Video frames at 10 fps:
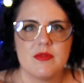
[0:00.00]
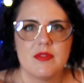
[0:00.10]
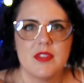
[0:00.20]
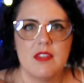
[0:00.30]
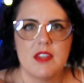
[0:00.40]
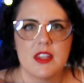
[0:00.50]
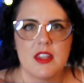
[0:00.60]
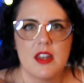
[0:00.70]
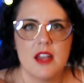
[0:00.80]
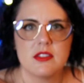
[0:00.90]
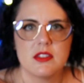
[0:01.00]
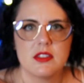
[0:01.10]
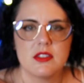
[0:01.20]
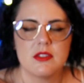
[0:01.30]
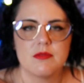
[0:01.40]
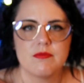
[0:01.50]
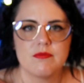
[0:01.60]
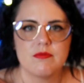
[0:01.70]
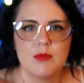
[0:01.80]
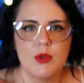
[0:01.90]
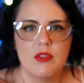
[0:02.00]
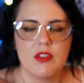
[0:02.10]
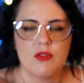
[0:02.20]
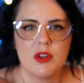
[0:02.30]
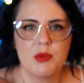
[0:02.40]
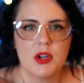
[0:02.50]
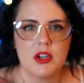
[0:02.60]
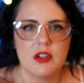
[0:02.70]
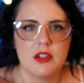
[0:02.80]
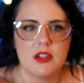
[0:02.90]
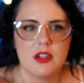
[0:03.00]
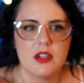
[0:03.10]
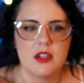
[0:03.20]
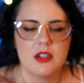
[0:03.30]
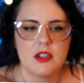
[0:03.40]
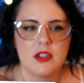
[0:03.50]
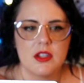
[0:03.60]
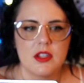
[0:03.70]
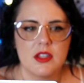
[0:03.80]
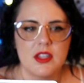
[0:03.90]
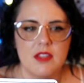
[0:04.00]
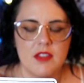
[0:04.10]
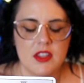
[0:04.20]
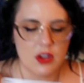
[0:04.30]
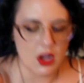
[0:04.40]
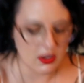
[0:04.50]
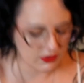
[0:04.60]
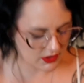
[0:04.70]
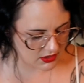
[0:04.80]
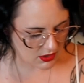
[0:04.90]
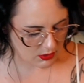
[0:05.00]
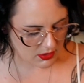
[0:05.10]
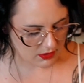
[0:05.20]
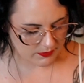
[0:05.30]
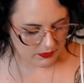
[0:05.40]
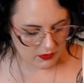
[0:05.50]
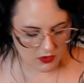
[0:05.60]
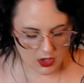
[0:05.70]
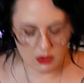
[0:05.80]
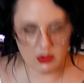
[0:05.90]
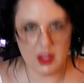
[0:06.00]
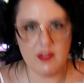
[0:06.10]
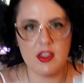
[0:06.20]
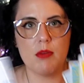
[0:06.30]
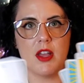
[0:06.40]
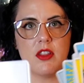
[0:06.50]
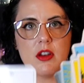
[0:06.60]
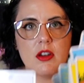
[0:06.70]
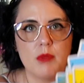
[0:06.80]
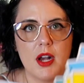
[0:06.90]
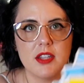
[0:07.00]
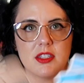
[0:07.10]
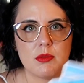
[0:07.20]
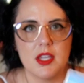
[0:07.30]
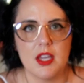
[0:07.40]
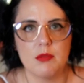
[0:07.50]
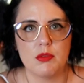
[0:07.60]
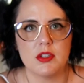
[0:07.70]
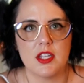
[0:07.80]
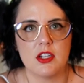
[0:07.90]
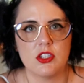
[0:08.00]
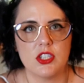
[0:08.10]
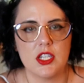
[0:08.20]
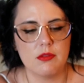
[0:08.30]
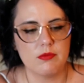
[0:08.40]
Leaving the nest. Moving forward. Leaving the conflict zone. Oh, leaving a mother, possibly Empress energy.